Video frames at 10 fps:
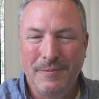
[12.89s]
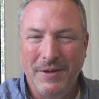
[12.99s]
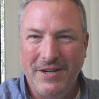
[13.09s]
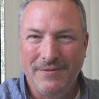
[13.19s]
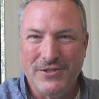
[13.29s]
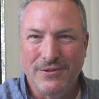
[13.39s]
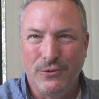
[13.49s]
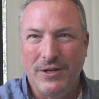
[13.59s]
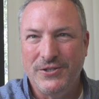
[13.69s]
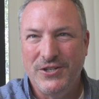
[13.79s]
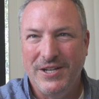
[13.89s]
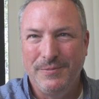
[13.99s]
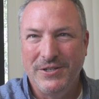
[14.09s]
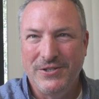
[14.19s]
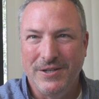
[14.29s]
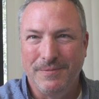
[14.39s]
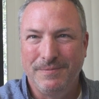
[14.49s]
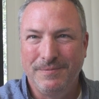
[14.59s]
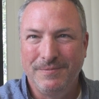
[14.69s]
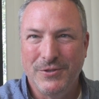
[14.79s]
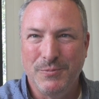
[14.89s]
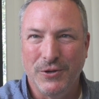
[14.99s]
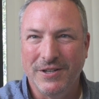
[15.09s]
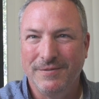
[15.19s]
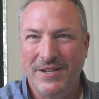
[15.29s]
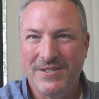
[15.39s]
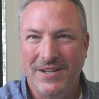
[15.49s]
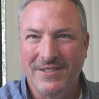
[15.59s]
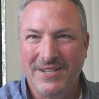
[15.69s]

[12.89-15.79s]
Many of us have watched championship sporting events on